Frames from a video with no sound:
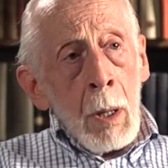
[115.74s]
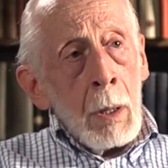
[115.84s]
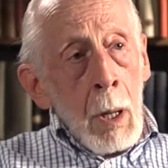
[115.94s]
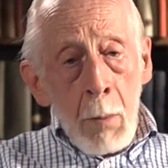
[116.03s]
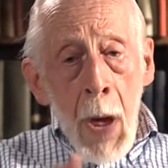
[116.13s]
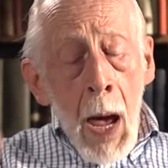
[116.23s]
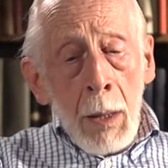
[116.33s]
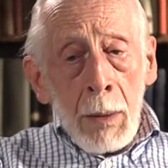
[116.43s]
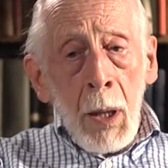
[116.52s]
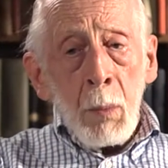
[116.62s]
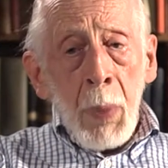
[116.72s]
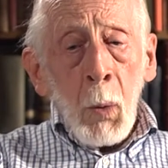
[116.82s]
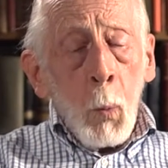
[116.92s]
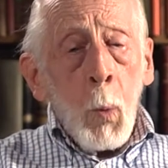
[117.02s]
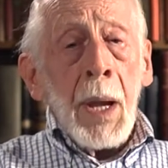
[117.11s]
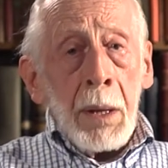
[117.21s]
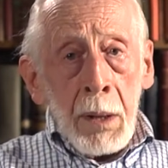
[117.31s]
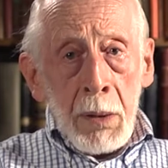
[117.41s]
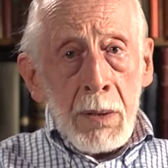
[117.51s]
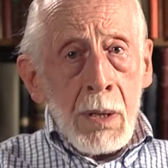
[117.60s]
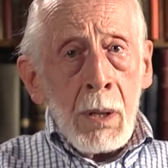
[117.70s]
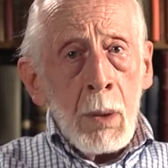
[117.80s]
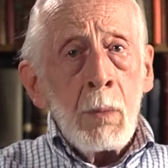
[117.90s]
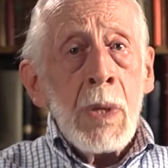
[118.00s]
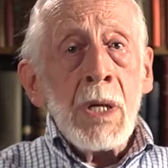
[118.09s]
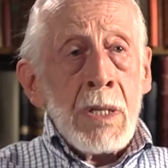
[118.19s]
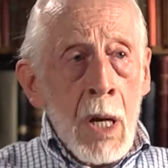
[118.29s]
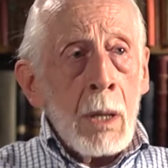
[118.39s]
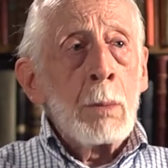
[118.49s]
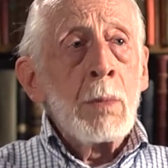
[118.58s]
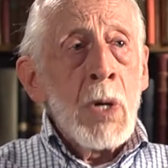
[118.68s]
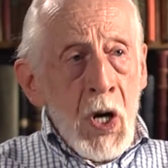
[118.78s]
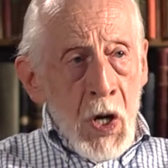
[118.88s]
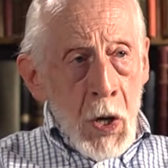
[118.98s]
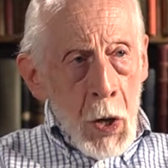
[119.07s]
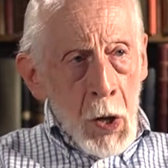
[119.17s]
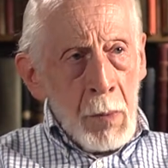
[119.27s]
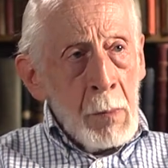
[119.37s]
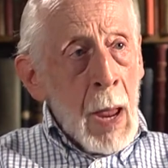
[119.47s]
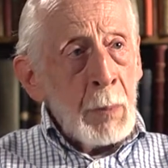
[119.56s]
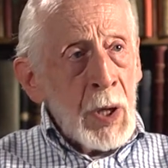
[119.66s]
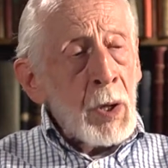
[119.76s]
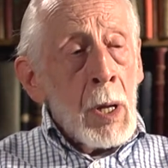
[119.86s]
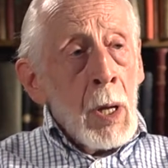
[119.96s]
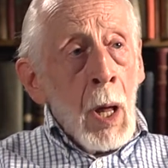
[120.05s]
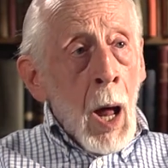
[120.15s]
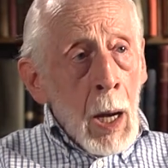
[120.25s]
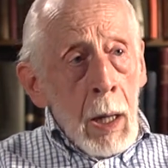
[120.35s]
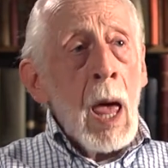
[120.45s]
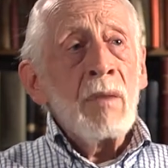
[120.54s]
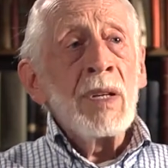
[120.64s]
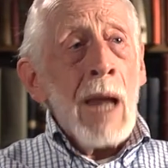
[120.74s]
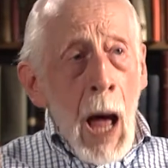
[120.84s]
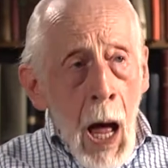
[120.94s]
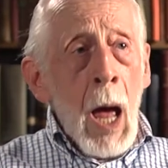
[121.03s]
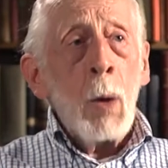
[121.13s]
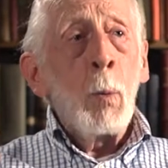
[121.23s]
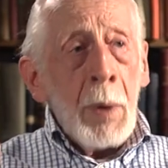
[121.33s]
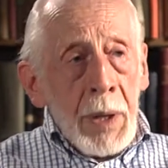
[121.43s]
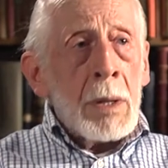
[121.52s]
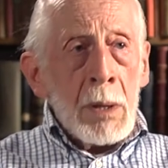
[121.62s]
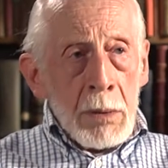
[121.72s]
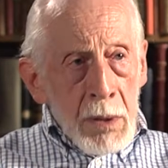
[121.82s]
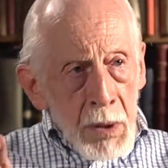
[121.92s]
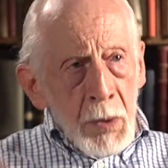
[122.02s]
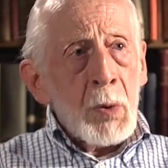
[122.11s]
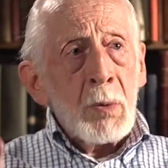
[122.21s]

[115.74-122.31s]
a man can be witness committing a murder, maybe 11 eyewitnesses who